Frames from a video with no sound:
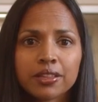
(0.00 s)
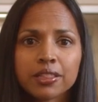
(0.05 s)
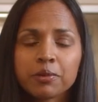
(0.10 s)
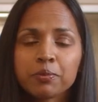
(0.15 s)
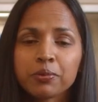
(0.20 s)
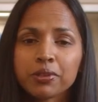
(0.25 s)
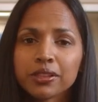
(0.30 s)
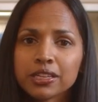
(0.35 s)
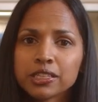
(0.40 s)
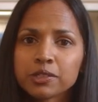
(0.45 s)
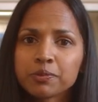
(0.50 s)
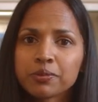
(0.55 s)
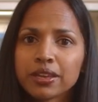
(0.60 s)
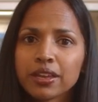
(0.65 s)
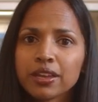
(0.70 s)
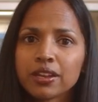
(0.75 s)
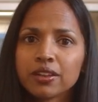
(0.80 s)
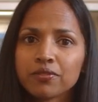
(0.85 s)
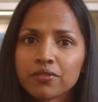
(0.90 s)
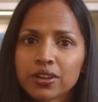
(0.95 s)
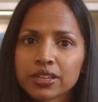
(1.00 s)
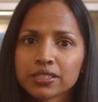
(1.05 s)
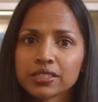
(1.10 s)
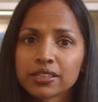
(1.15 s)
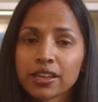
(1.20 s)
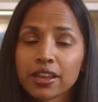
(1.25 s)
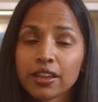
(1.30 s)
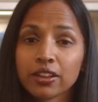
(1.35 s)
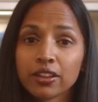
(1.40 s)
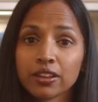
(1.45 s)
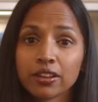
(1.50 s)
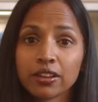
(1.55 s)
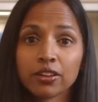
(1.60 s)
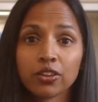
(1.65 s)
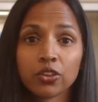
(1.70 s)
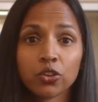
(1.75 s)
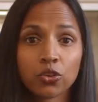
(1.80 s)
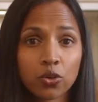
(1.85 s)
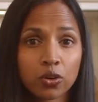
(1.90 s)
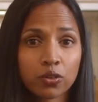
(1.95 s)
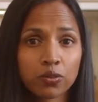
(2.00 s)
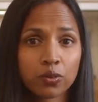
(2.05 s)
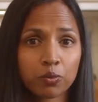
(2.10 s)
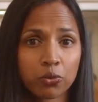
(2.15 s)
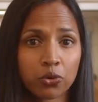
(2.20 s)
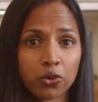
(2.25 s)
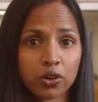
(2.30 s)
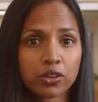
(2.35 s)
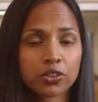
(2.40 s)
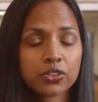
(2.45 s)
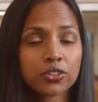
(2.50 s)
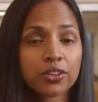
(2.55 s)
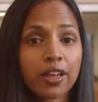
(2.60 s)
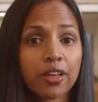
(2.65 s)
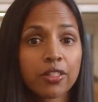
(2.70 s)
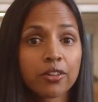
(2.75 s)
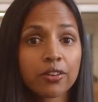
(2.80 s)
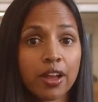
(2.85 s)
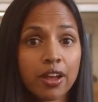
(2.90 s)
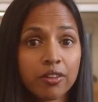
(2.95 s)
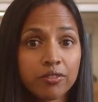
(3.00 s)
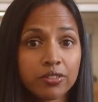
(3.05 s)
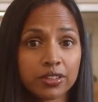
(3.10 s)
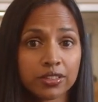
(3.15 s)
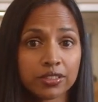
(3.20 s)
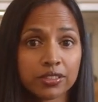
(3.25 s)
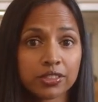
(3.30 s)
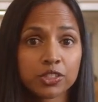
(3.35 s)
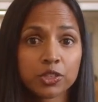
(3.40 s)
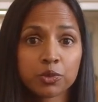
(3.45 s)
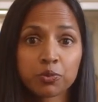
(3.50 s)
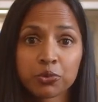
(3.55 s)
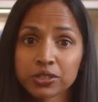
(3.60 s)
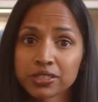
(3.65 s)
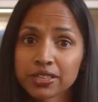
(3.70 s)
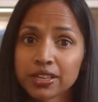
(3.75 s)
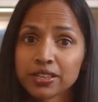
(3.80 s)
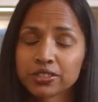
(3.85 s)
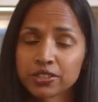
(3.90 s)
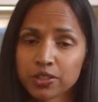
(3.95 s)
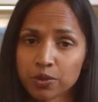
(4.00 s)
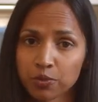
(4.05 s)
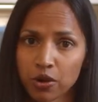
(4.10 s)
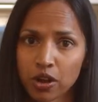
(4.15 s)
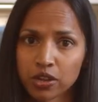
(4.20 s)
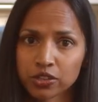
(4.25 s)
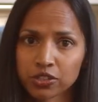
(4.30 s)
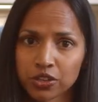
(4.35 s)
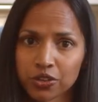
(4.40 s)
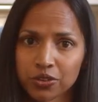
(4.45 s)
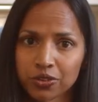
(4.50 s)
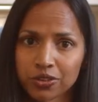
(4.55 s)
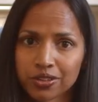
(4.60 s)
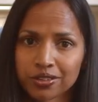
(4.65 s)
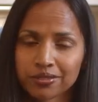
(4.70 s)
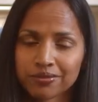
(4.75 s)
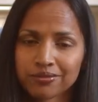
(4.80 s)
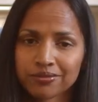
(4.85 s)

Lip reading: the police begin investigating your report to gather evidence to present to the prosecutor.